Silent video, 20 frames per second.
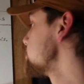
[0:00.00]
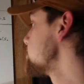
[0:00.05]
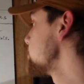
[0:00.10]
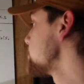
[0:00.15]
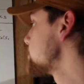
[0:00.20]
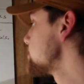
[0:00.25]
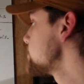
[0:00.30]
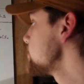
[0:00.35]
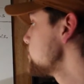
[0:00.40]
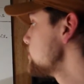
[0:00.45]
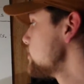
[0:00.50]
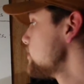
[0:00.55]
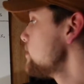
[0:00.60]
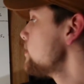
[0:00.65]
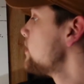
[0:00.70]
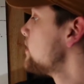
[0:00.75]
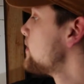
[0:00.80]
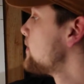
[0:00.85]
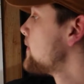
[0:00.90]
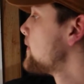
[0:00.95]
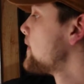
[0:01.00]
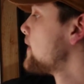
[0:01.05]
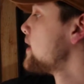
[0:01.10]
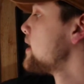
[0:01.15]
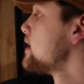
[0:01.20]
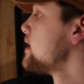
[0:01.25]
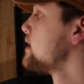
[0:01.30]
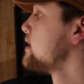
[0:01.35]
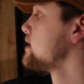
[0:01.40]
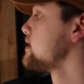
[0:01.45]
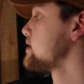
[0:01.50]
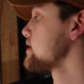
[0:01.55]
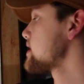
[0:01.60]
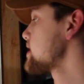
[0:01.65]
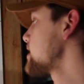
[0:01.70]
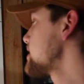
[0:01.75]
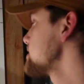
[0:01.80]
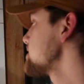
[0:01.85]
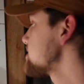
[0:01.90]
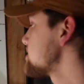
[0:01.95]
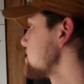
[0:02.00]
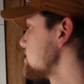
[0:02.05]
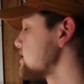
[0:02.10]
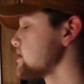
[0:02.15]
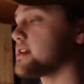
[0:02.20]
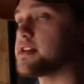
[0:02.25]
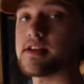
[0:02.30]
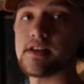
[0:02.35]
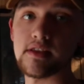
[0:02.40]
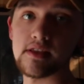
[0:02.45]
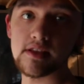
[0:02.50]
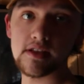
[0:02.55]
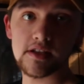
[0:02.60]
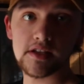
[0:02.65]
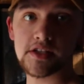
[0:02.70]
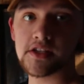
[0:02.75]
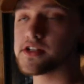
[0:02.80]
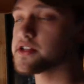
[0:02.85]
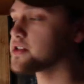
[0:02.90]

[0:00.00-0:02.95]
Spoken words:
to 2, the constant in this